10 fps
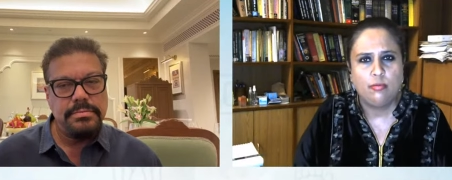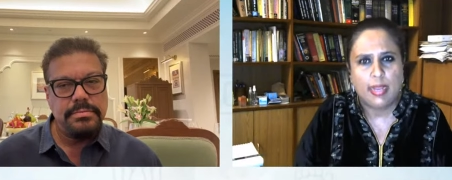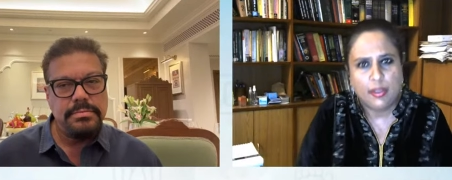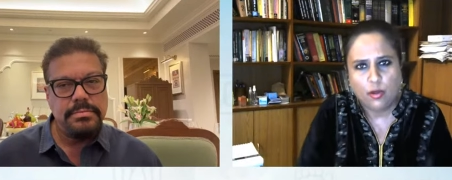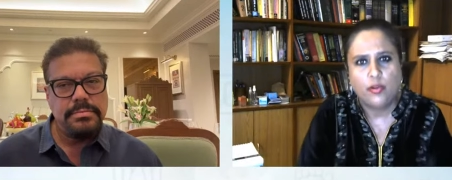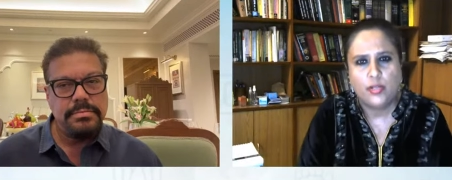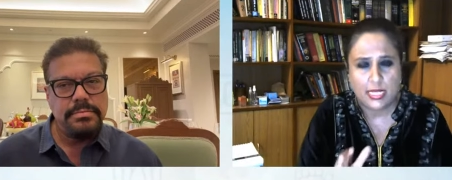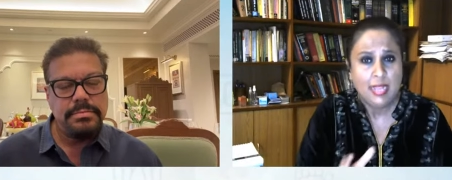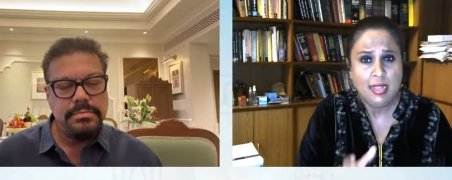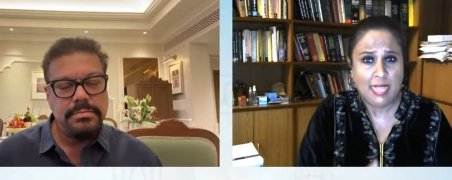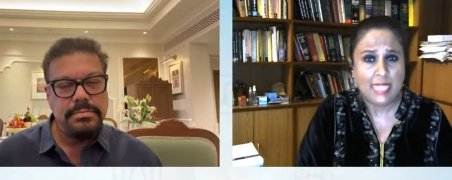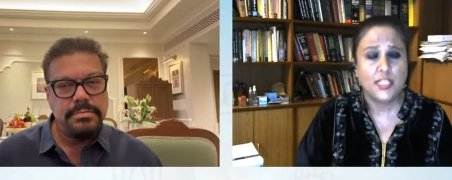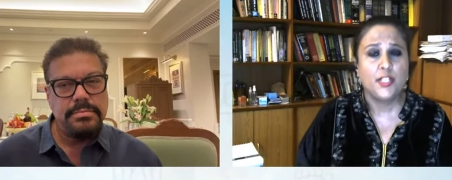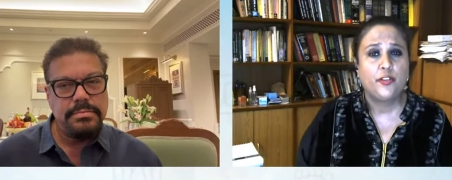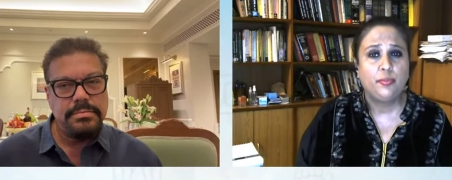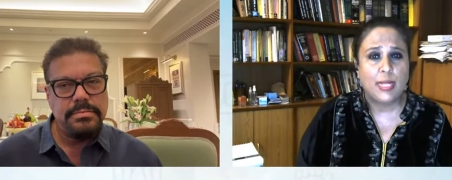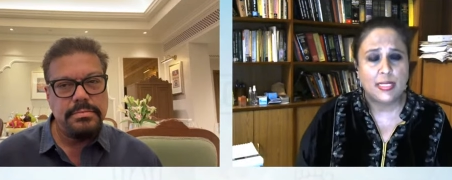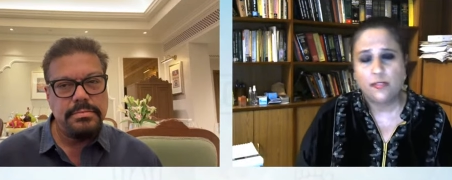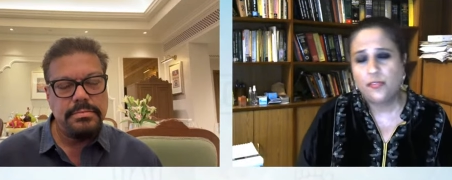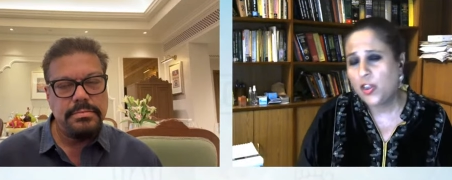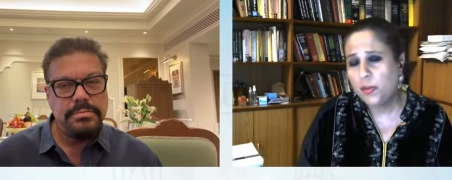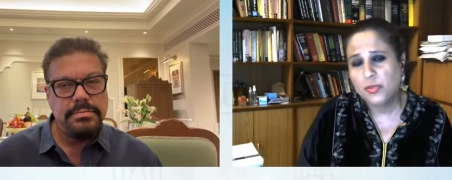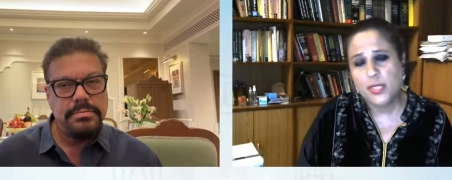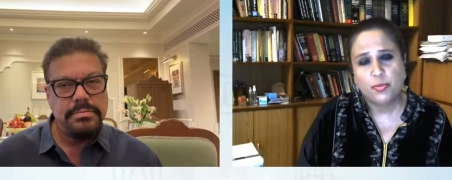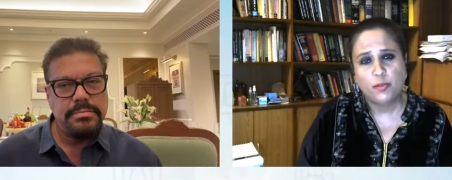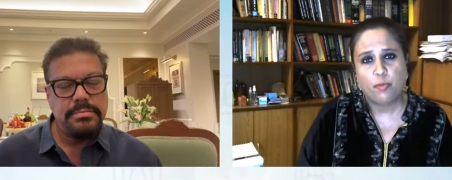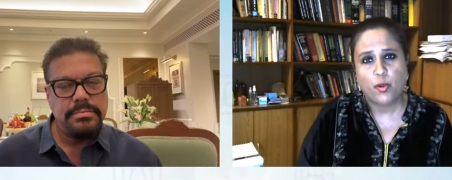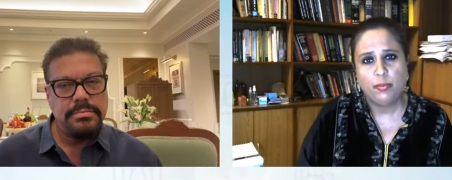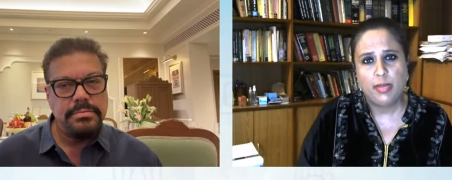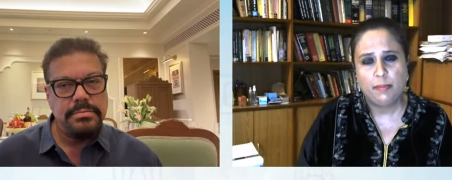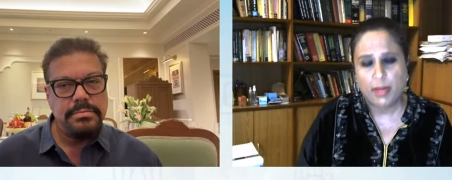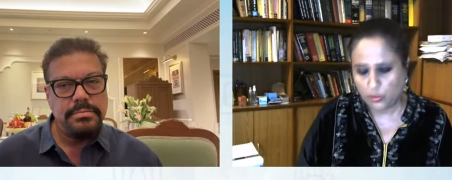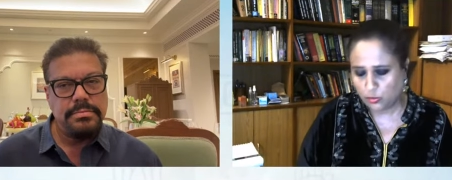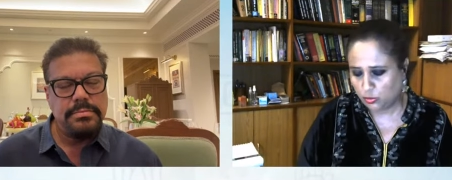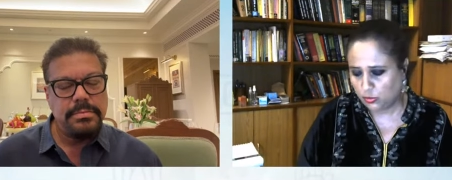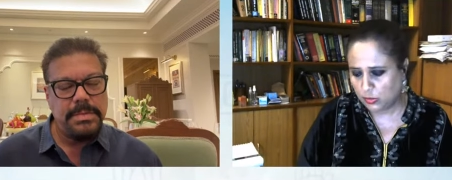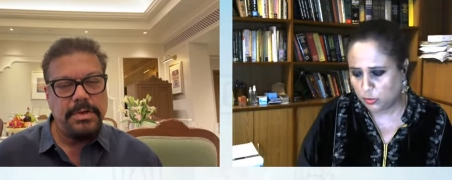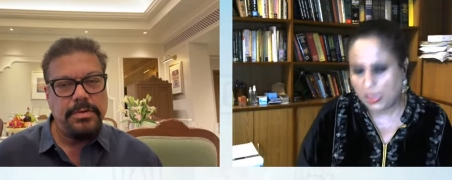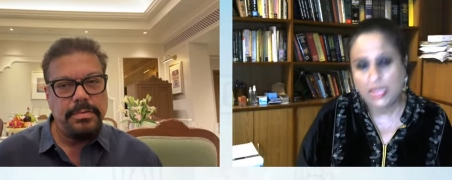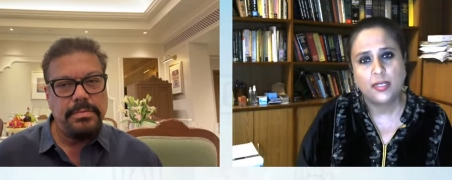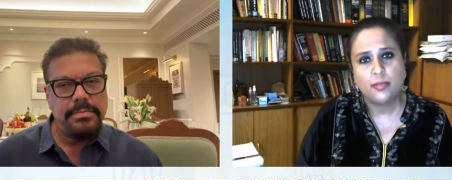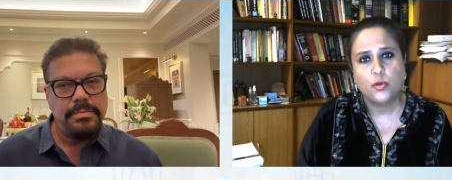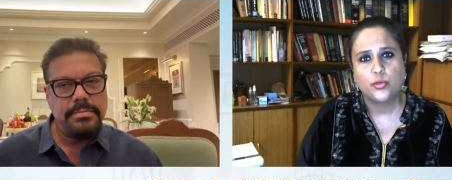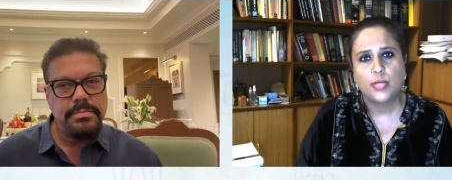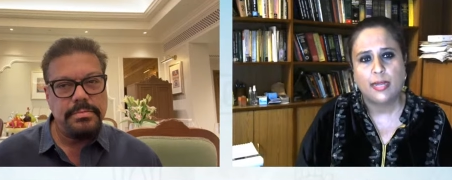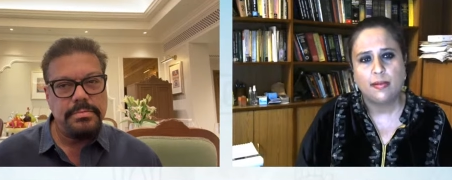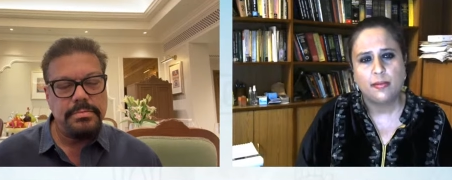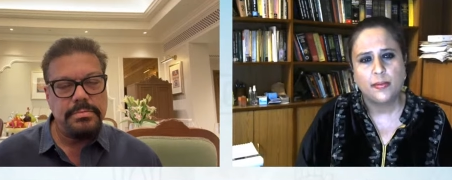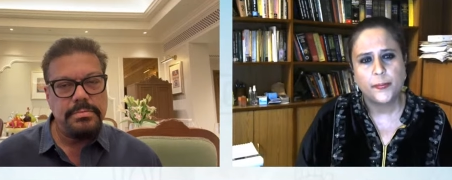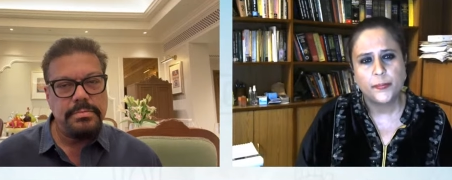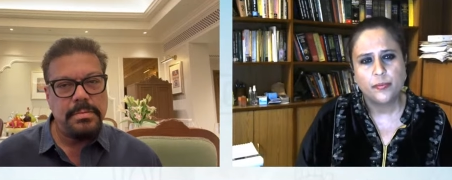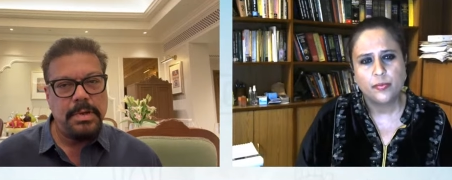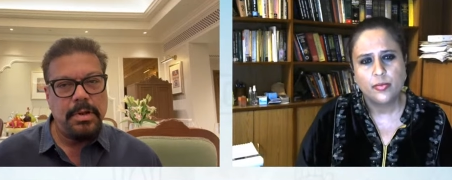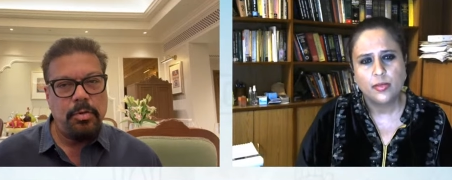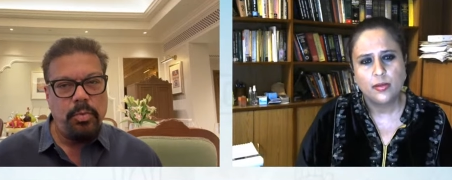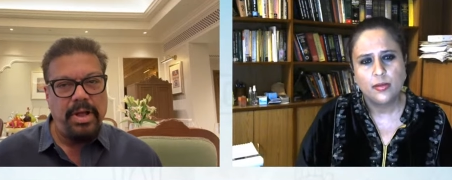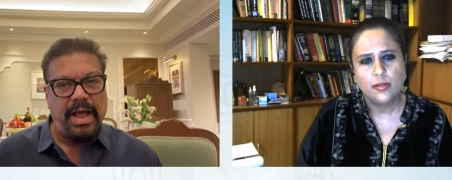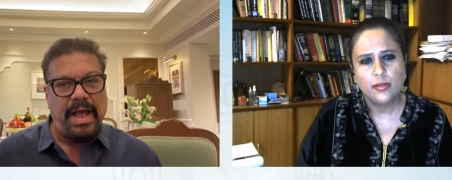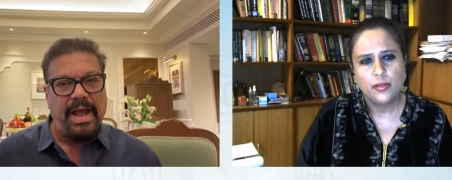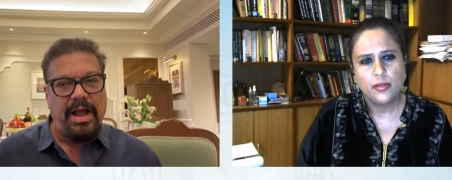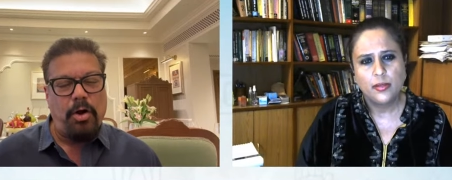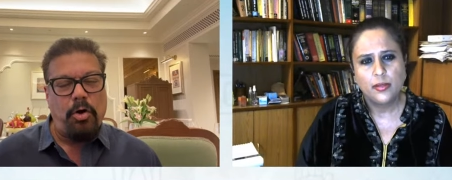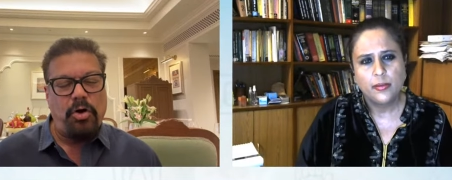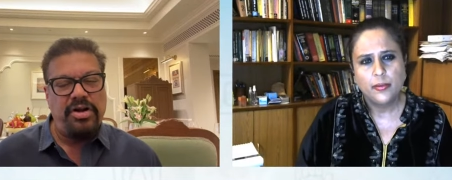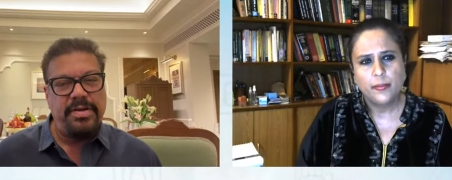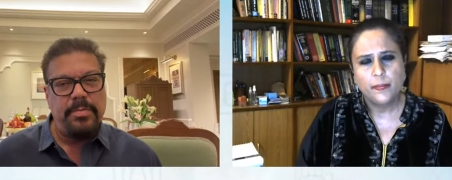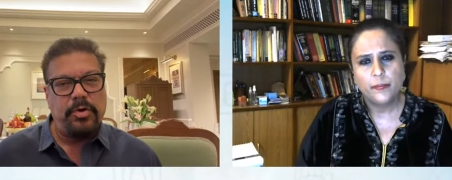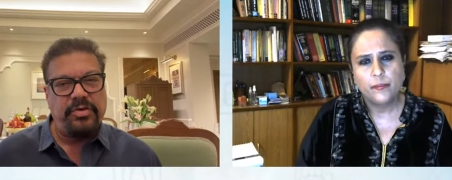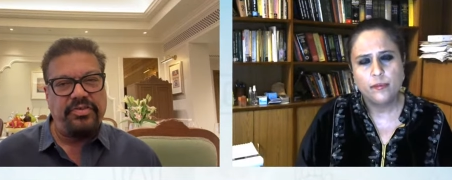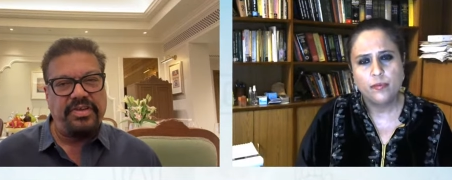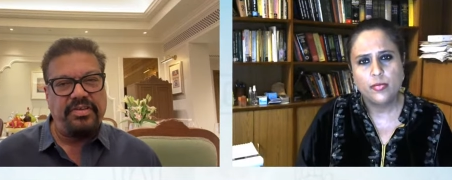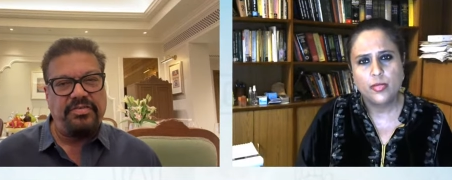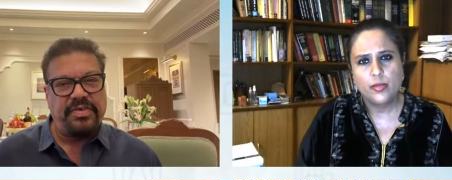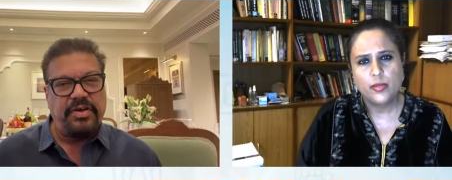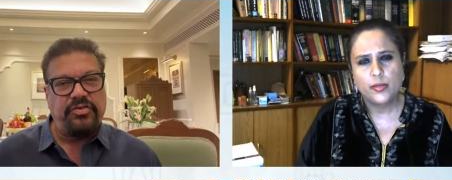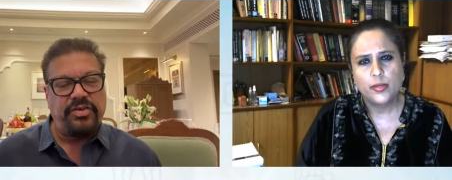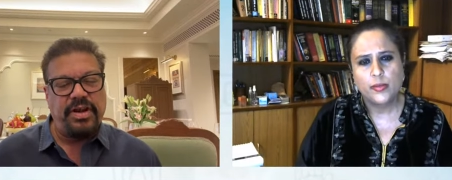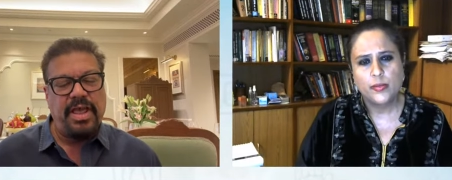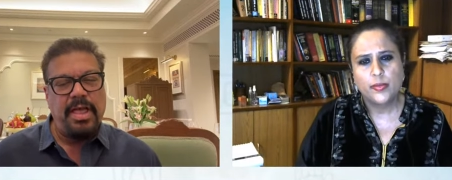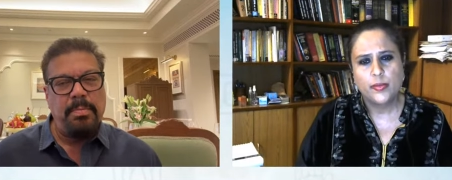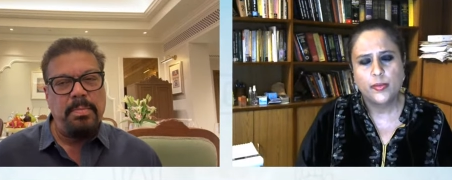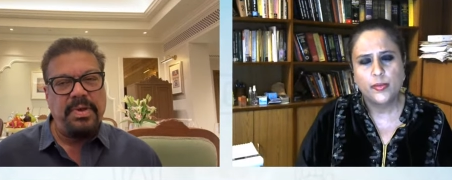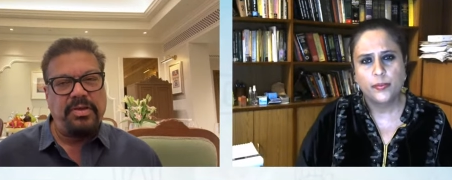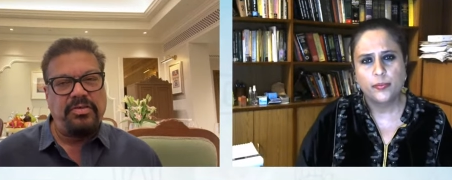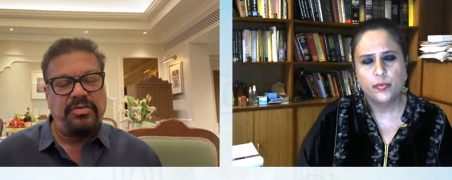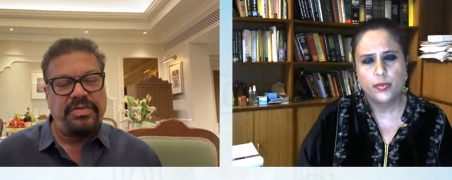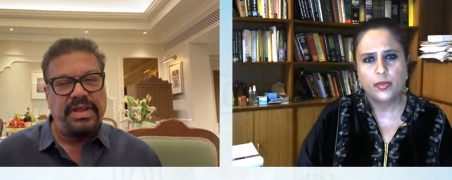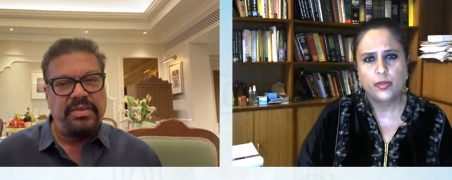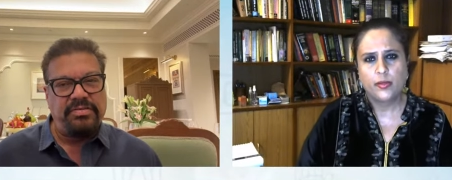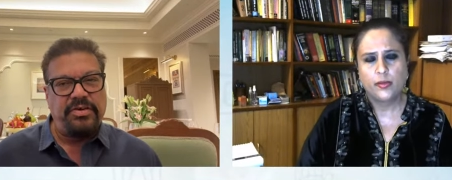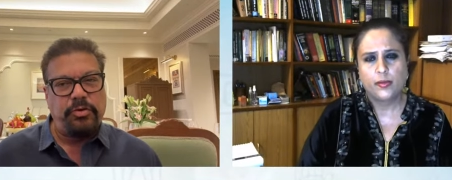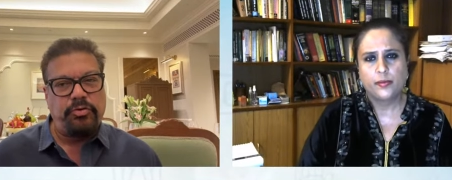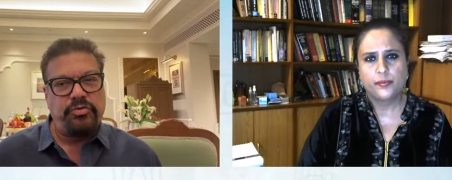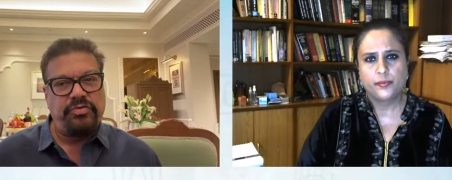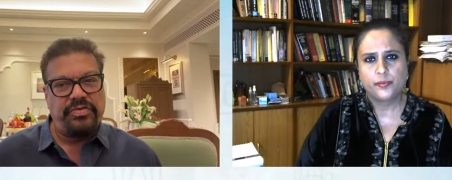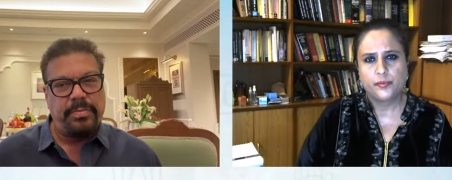Speaker 1: minority. That's a, that's a very perceptive point made by you. So speak a little more to that.
Speaker 2: Well, all democracies function because of the institutions of